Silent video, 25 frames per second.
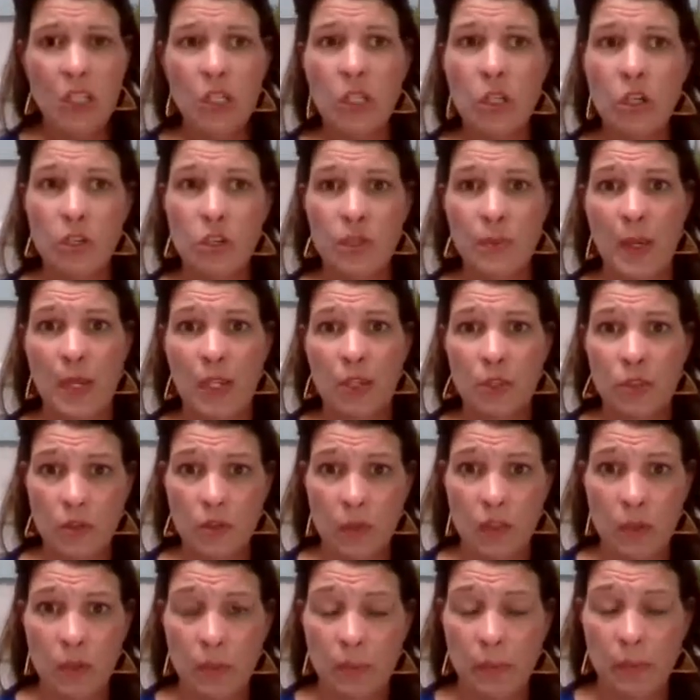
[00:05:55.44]
your
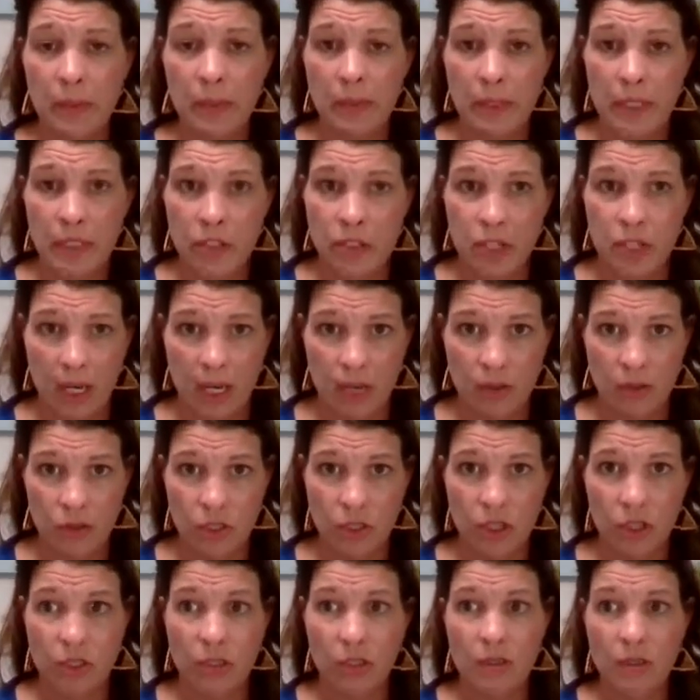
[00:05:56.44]
specialist will be reaching out
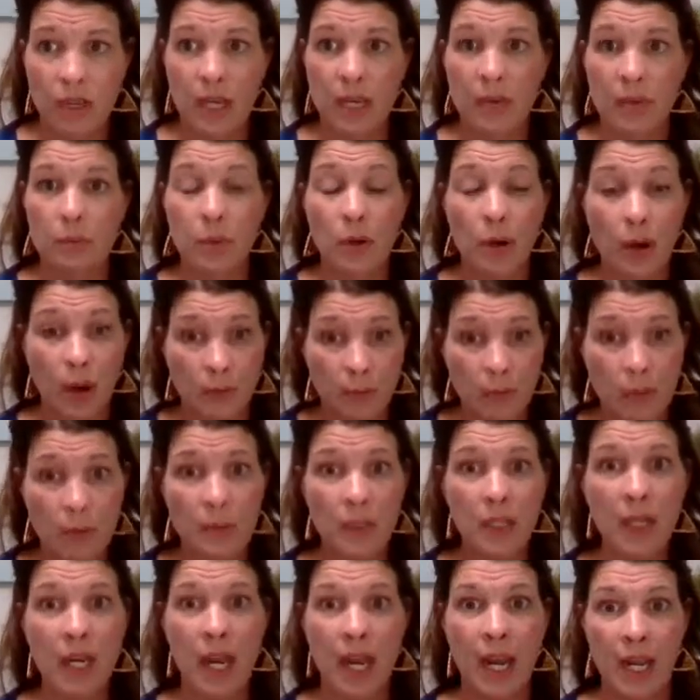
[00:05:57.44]
to you and
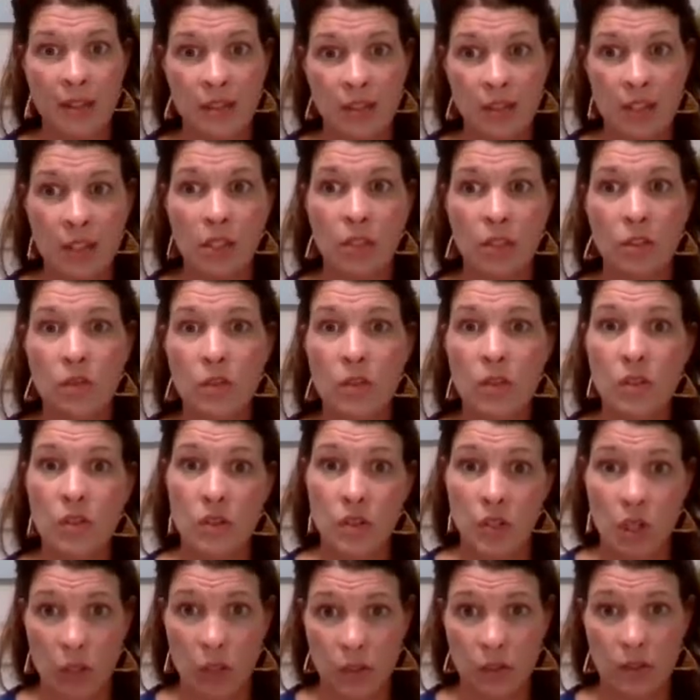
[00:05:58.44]
probably asking you to
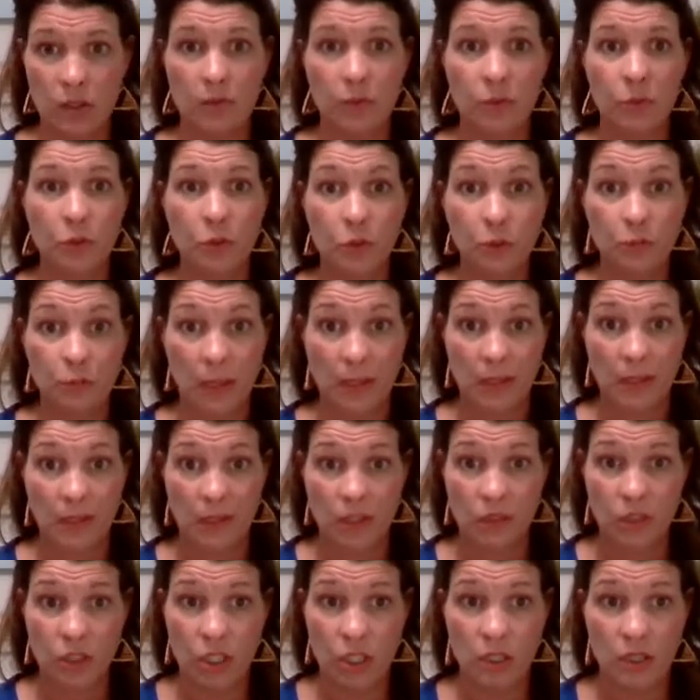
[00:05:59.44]
start some group
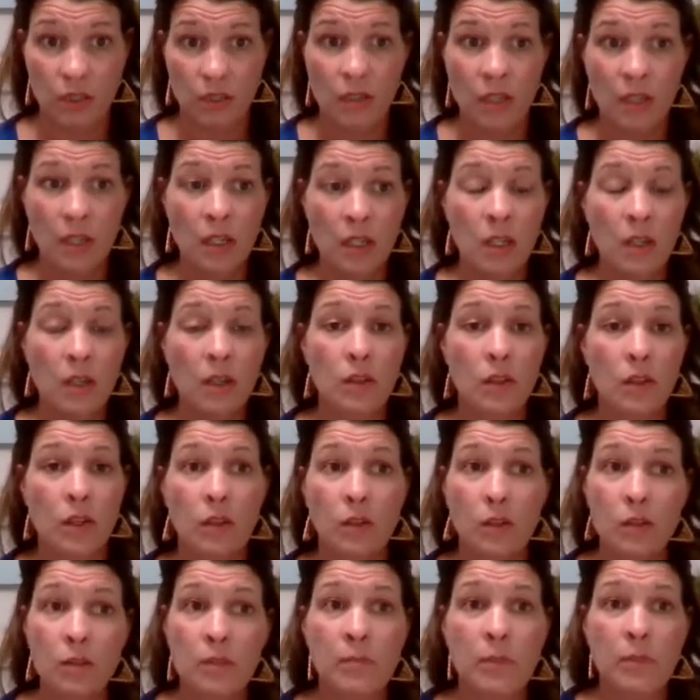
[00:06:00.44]
messages. The
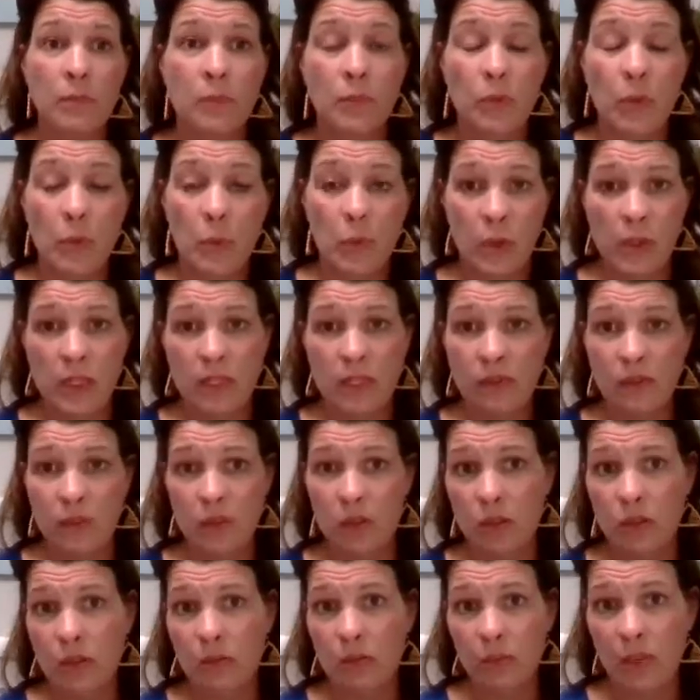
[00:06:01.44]
point of
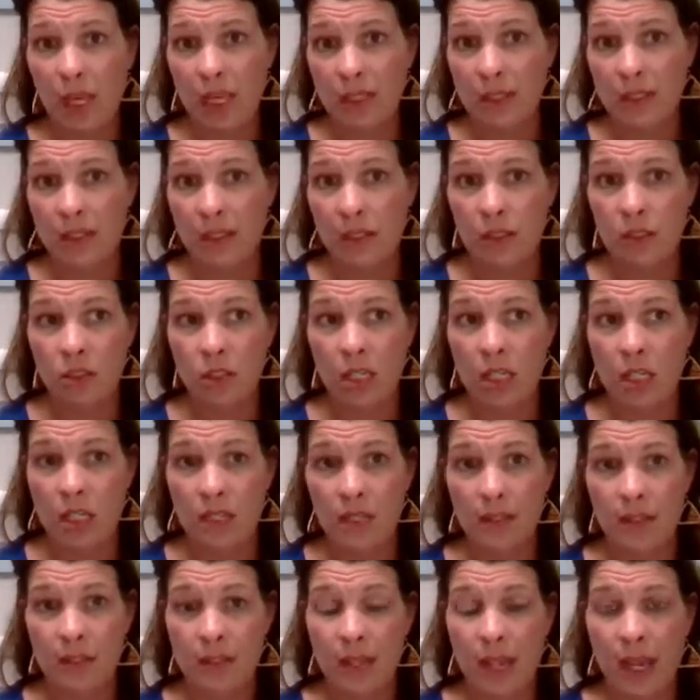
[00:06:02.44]
the group message
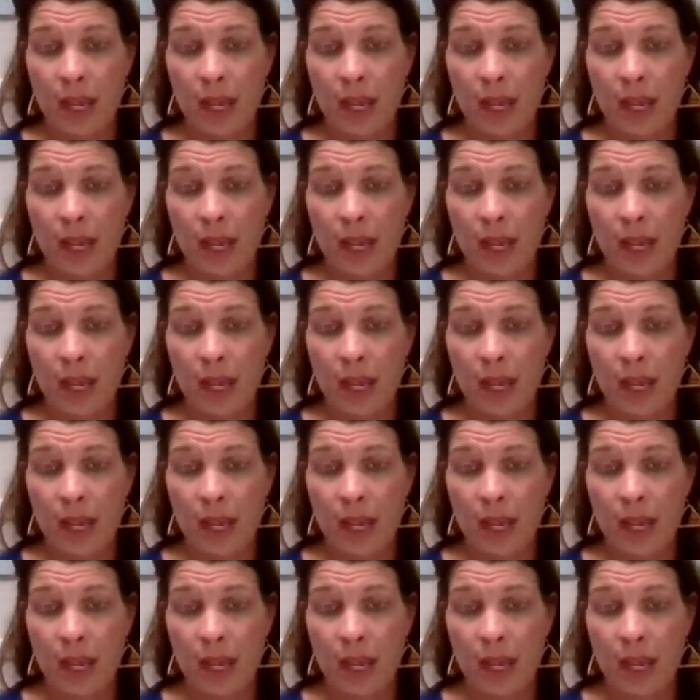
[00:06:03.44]
is